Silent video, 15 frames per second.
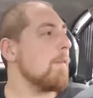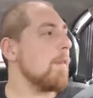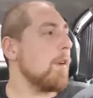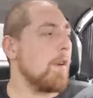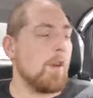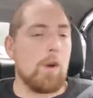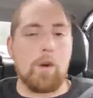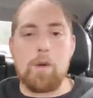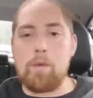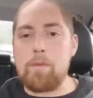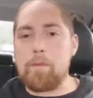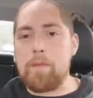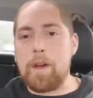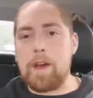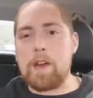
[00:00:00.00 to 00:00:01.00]
And
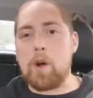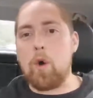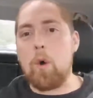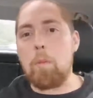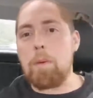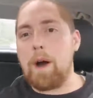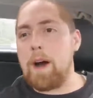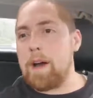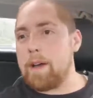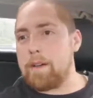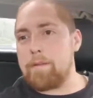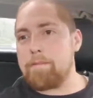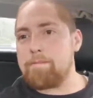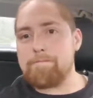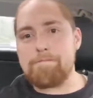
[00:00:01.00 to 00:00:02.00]
a whole pie.
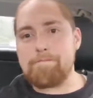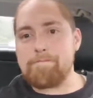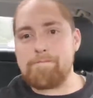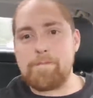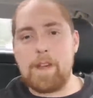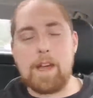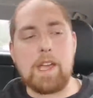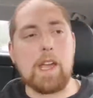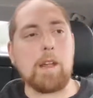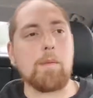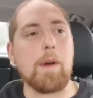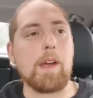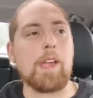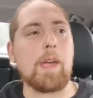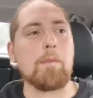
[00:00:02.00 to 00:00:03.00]
I
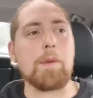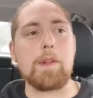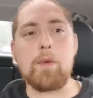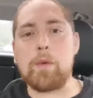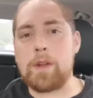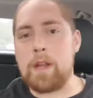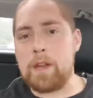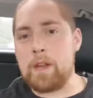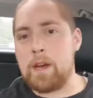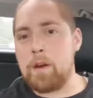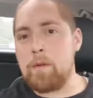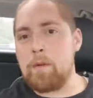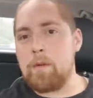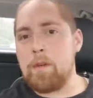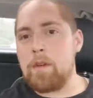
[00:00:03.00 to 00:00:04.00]
can't be doing that
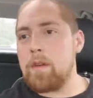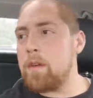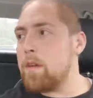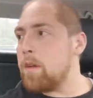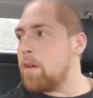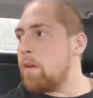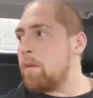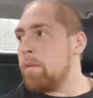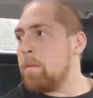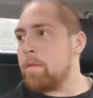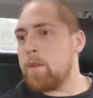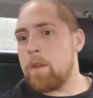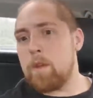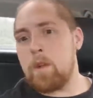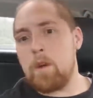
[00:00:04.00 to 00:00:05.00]
now.
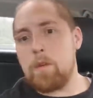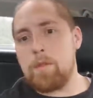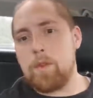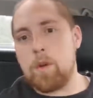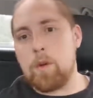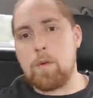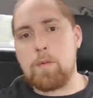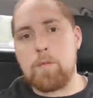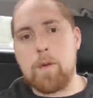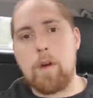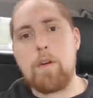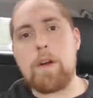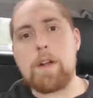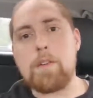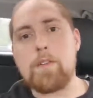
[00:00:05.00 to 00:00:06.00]
So
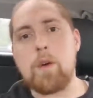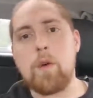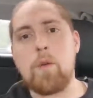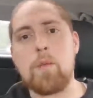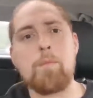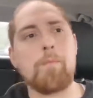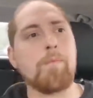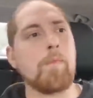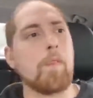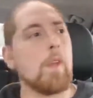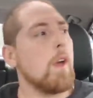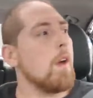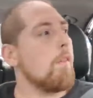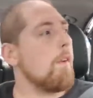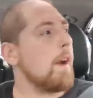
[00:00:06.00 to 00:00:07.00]
all right. So
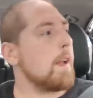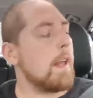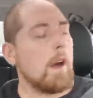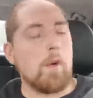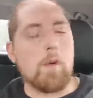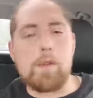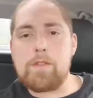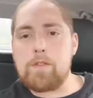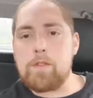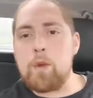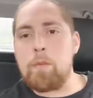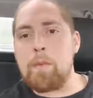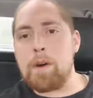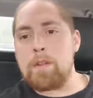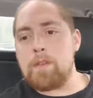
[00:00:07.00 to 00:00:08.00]
right now is 2
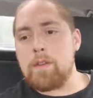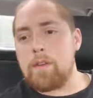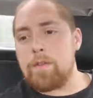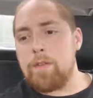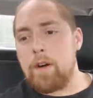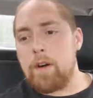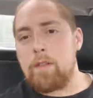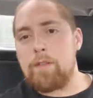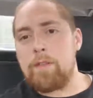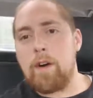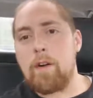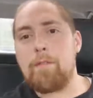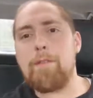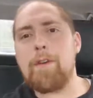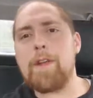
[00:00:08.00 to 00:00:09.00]
months of
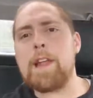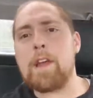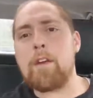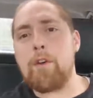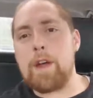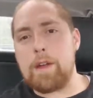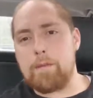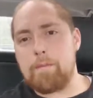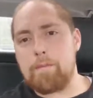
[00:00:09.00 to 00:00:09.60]
feeling great.